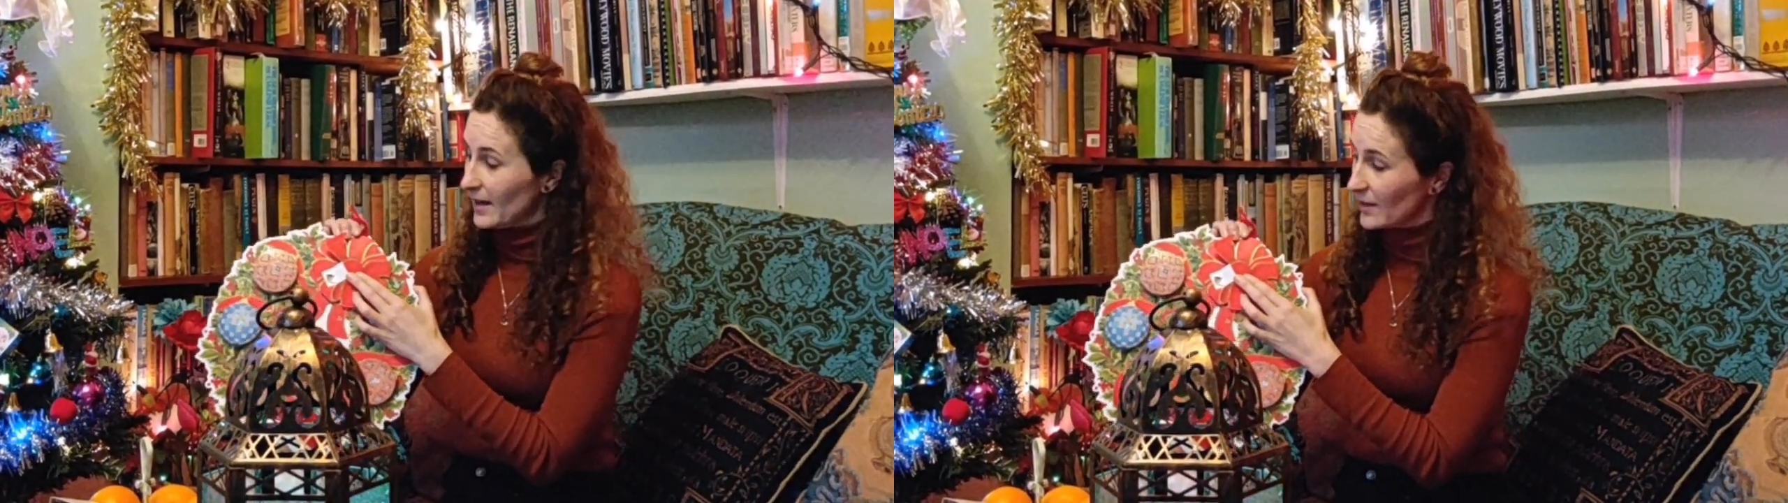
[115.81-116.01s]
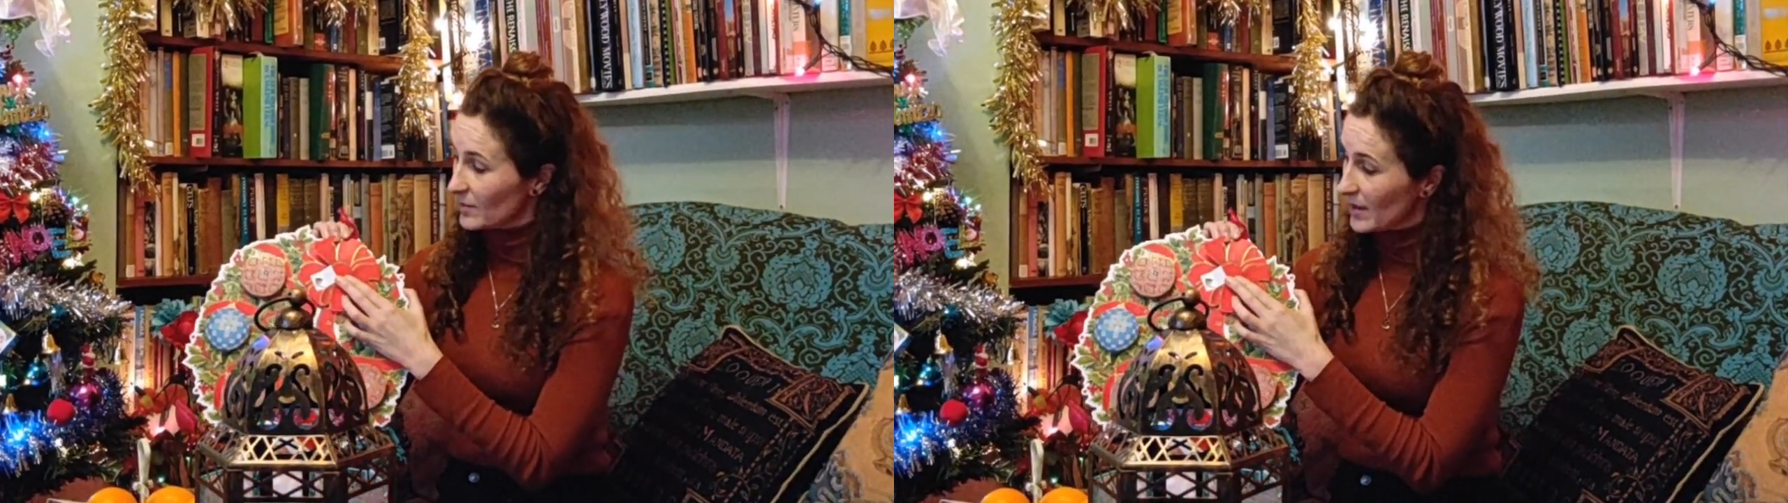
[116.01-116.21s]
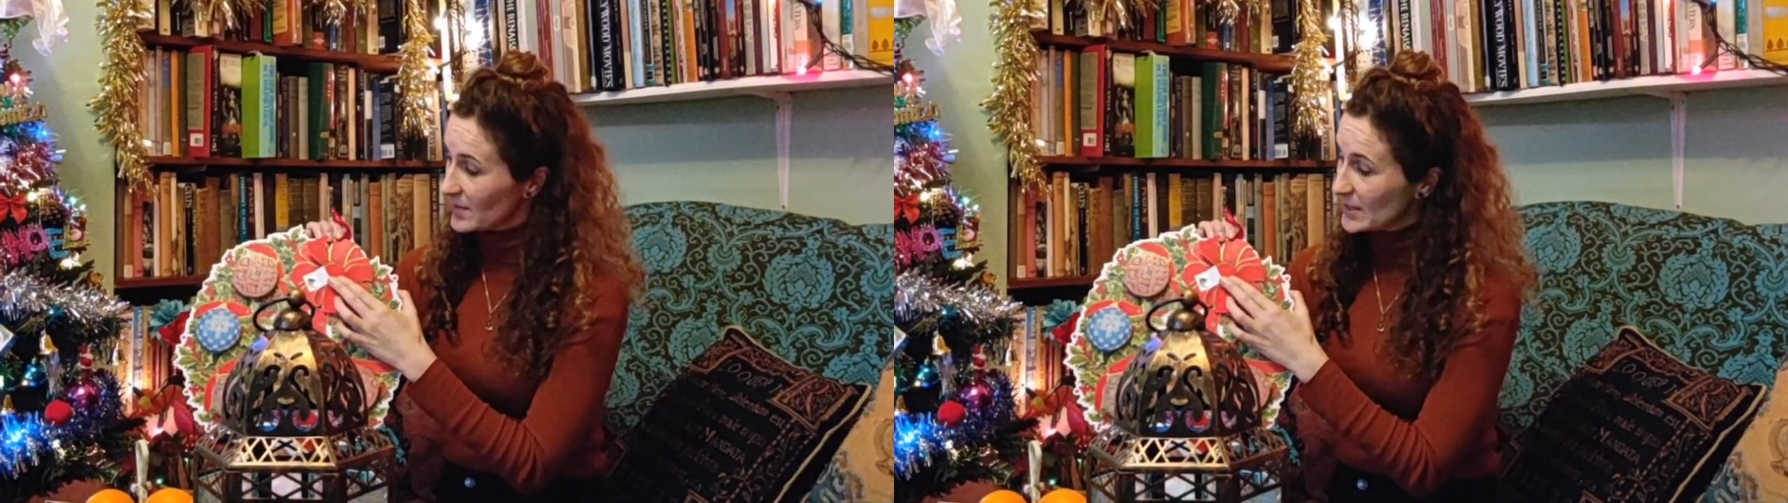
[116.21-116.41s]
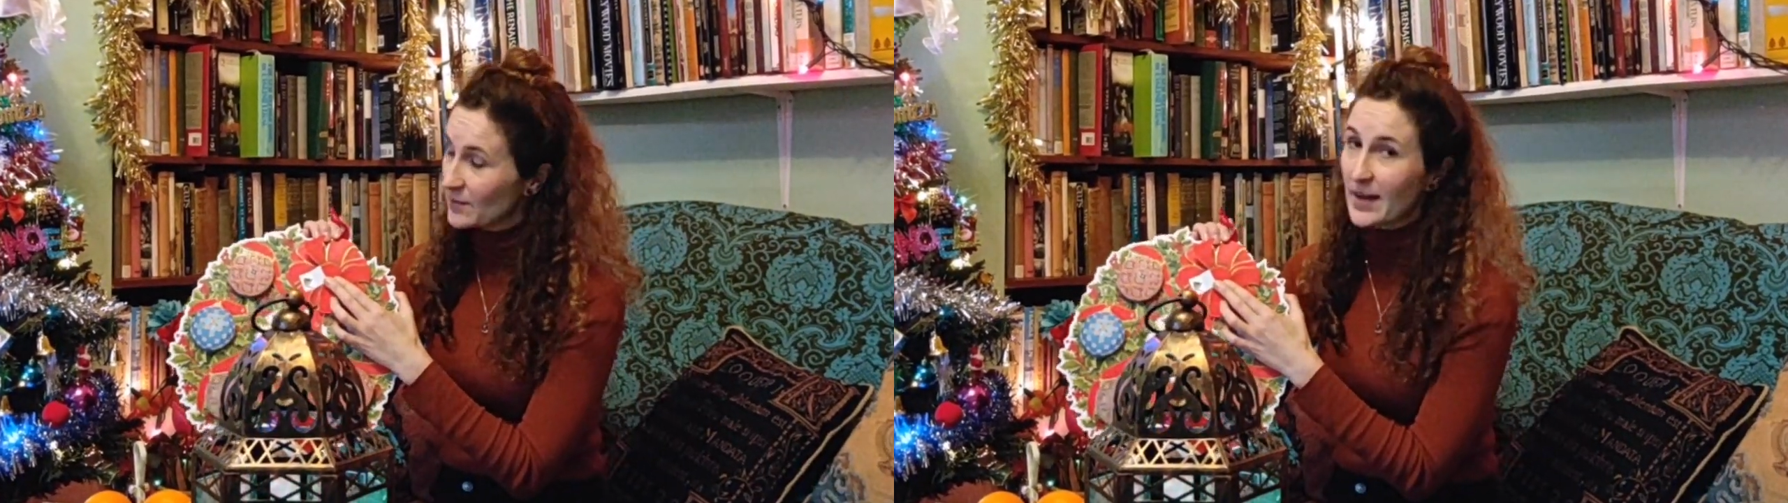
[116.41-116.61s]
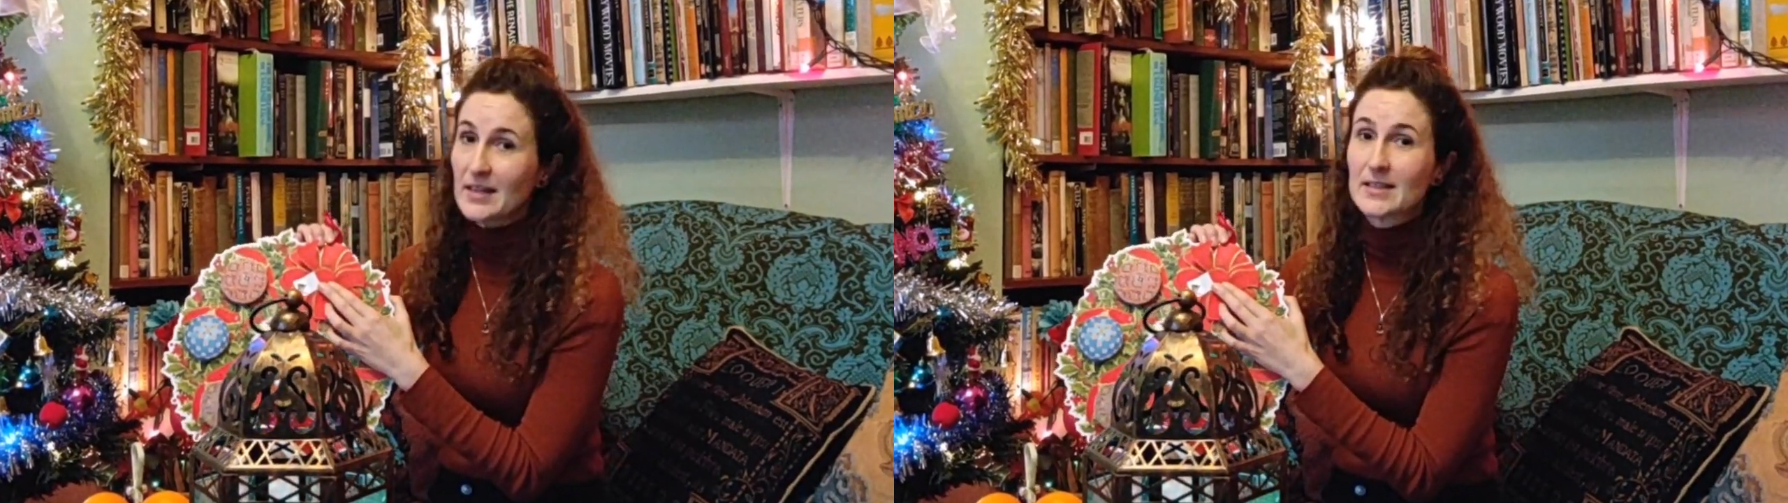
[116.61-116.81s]
at the
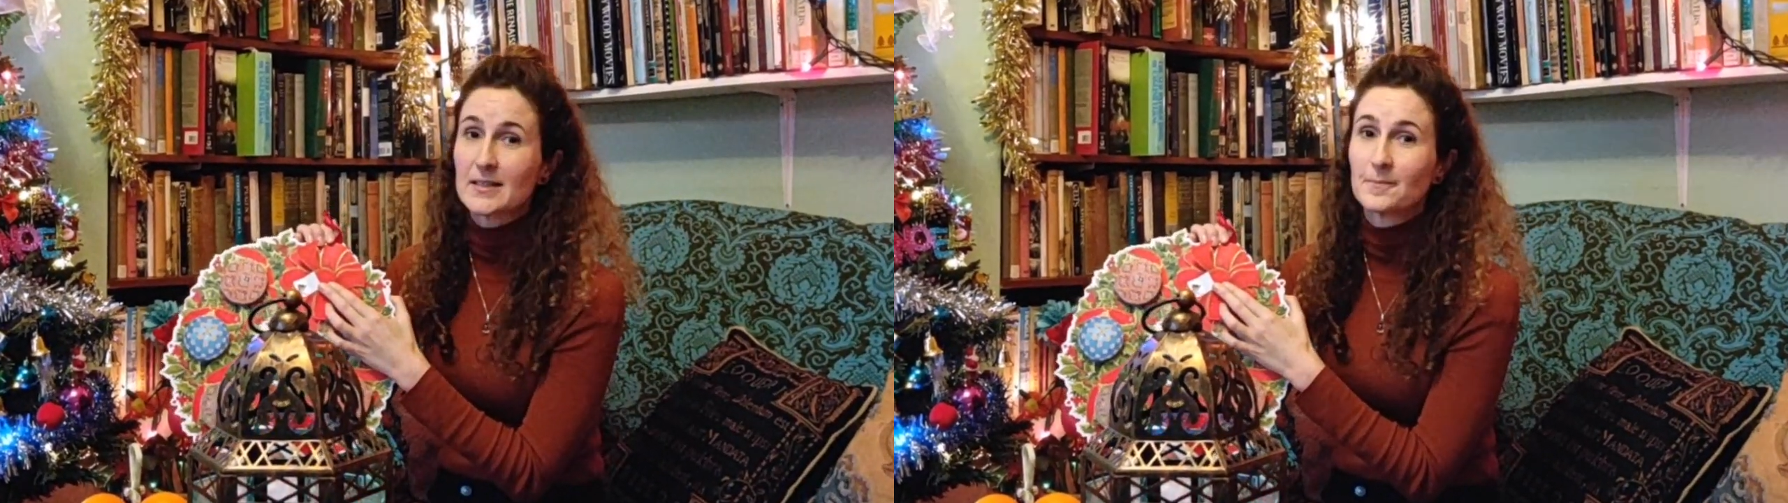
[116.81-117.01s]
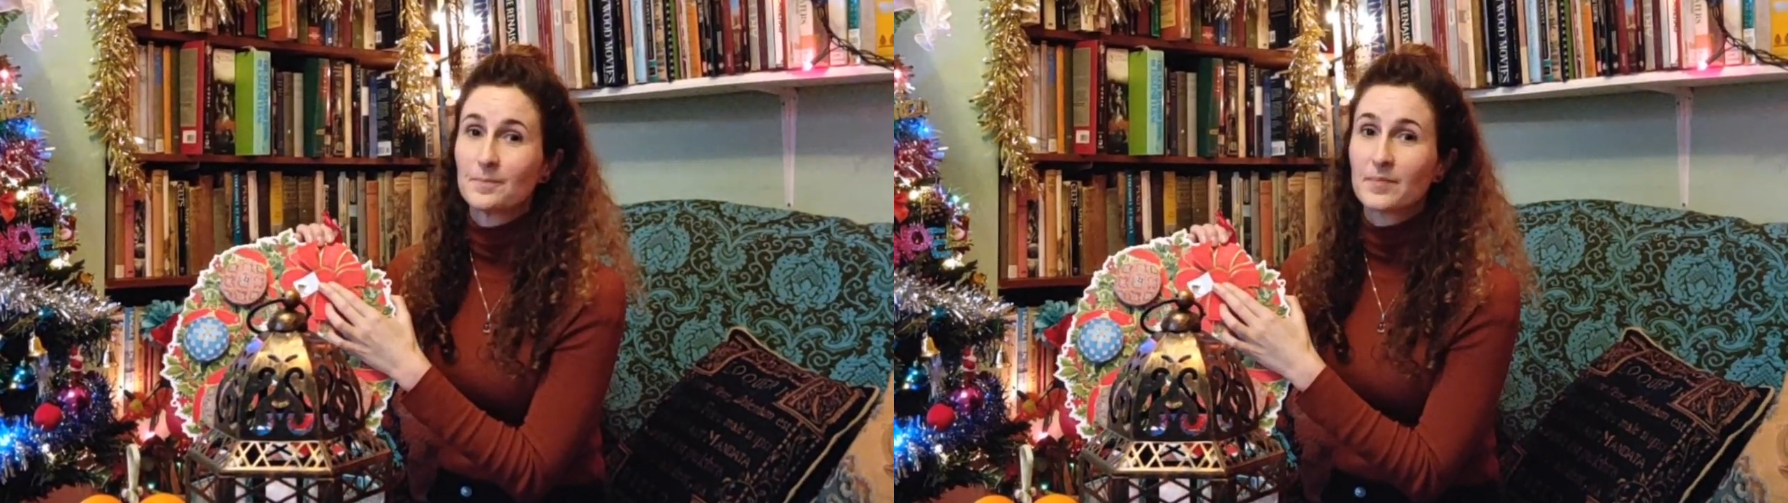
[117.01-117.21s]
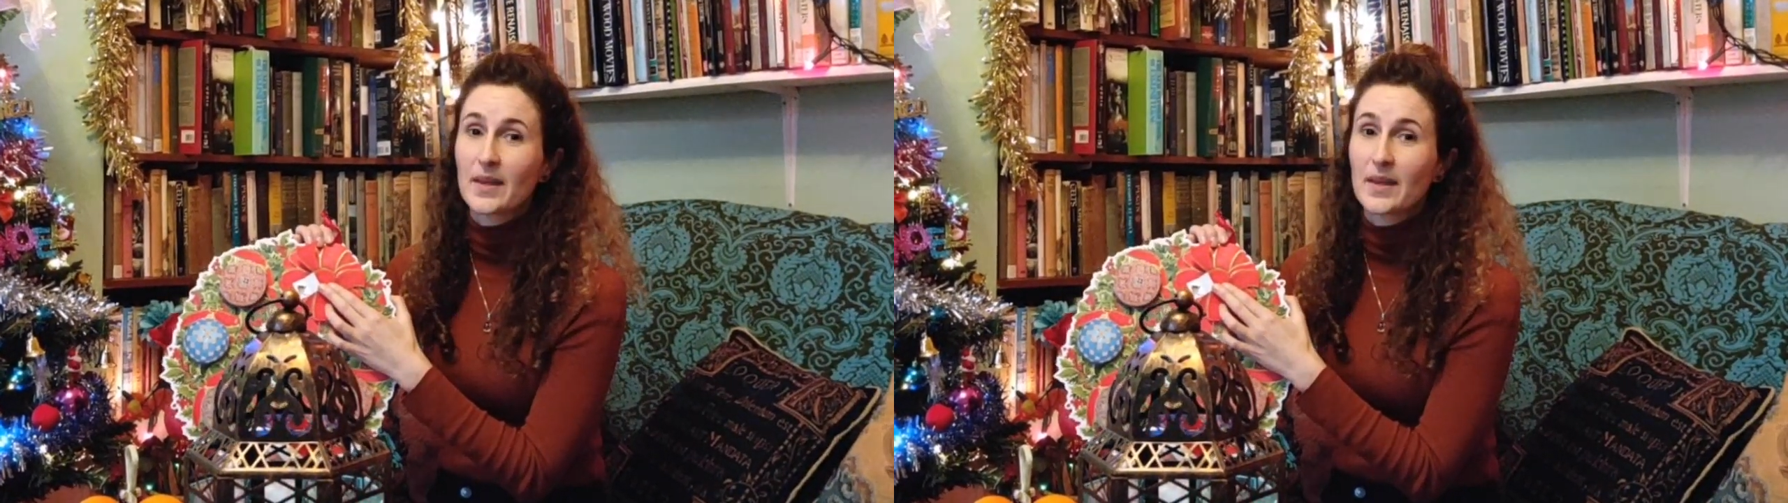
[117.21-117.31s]
baby's face.